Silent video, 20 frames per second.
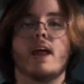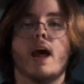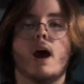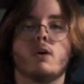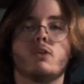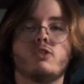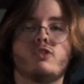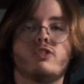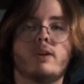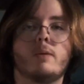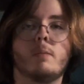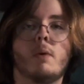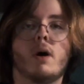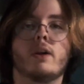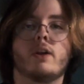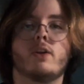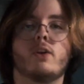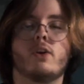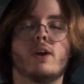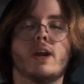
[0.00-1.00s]
LG
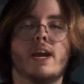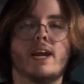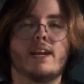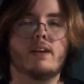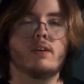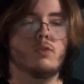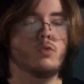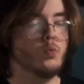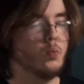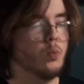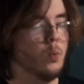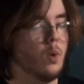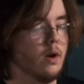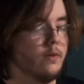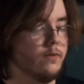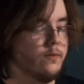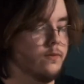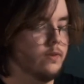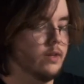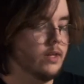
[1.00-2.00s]
monitor. It is
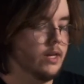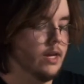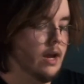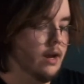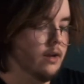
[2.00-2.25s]
roughly,